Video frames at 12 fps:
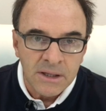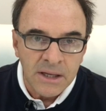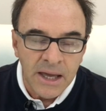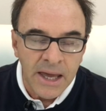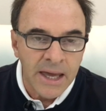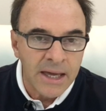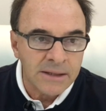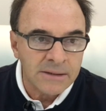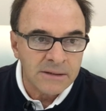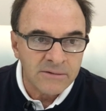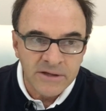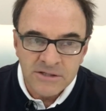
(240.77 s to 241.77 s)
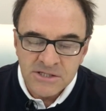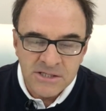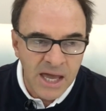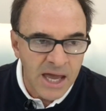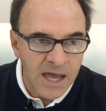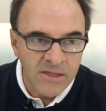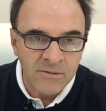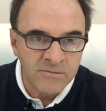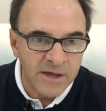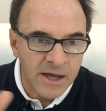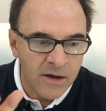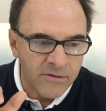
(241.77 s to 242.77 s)
and they just hand them
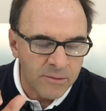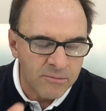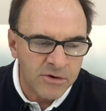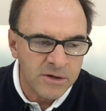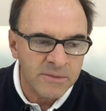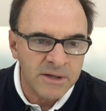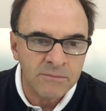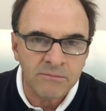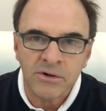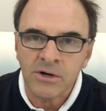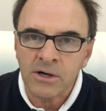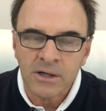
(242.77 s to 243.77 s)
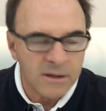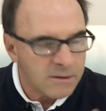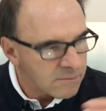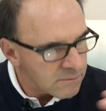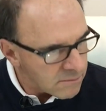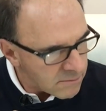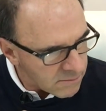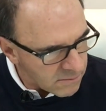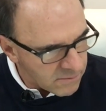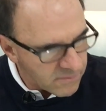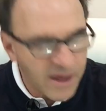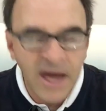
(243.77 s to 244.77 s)
down, they put them in a book,
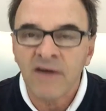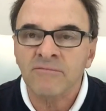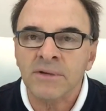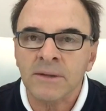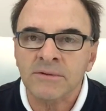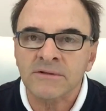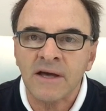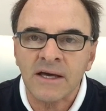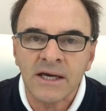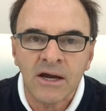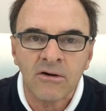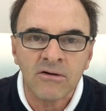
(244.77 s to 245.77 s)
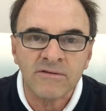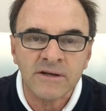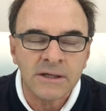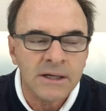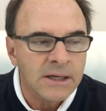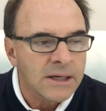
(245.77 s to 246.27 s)
they have people take care of it,